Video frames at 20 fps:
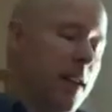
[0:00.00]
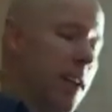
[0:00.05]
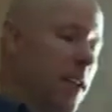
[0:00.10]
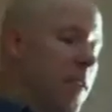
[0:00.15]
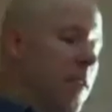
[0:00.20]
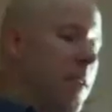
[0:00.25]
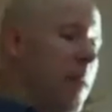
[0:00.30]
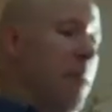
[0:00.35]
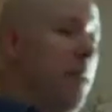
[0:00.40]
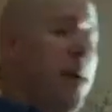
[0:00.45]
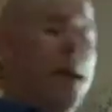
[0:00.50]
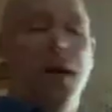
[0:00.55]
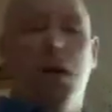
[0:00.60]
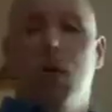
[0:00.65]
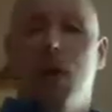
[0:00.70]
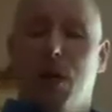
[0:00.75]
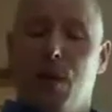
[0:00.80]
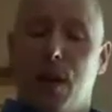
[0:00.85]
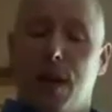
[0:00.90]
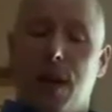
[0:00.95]
This is a big
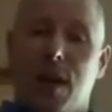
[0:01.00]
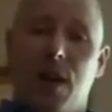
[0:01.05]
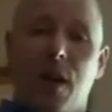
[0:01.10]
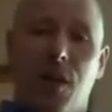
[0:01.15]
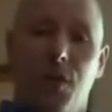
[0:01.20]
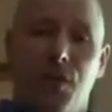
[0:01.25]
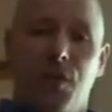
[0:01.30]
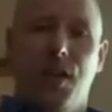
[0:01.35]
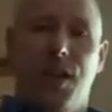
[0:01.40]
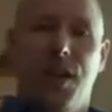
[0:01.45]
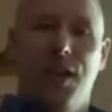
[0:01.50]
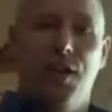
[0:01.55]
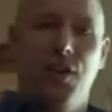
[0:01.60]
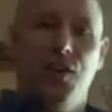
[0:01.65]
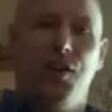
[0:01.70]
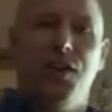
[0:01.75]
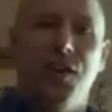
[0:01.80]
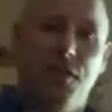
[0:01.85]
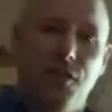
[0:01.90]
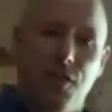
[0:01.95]
one when it comes to
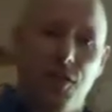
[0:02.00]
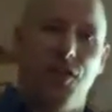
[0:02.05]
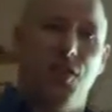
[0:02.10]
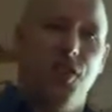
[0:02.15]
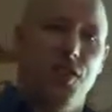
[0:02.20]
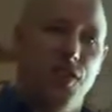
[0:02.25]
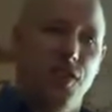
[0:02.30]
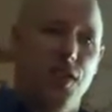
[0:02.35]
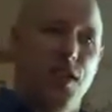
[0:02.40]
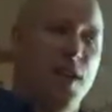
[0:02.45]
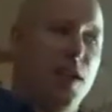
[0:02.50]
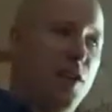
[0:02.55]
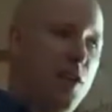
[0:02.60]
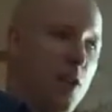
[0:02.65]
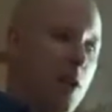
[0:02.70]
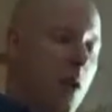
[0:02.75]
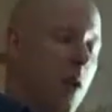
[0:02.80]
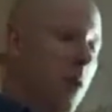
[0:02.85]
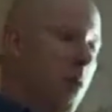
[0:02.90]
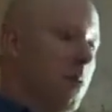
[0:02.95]
energy efficiency in
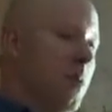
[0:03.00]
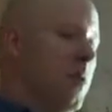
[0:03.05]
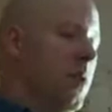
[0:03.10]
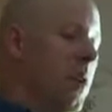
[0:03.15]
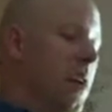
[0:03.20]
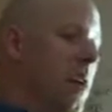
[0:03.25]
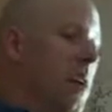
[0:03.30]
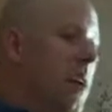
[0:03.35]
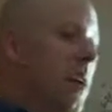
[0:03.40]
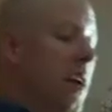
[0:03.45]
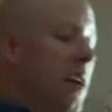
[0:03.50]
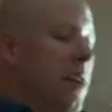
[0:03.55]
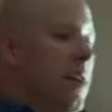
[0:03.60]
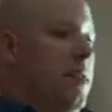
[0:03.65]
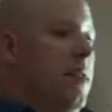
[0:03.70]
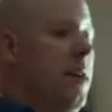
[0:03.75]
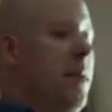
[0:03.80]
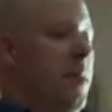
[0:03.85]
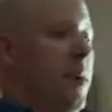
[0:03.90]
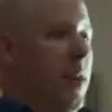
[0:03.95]
your homes.
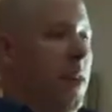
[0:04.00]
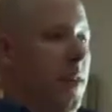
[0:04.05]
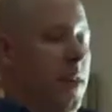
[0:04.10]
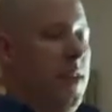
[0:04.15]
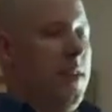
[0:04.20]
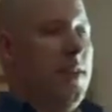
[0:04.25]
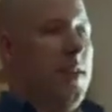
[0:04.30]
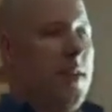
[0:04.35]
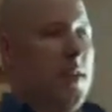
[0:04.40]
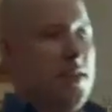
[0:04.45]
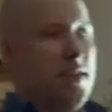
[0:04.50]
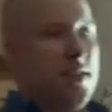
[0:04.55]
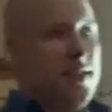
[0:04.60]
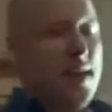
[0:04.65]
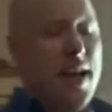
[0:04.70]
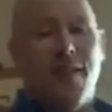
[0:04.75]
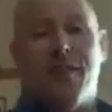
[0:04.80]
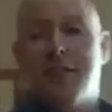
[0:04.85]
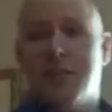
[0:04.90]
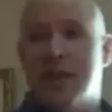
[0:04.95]
Typically, since the
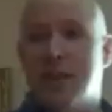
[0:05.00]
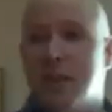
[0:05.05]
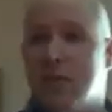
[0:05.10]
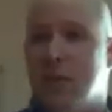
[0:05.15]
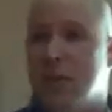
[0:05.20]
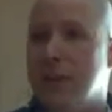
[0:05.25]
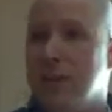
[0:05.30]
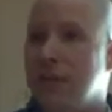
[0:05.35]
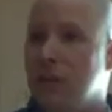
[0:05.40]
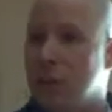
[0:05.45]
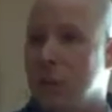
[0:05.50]
70s, we've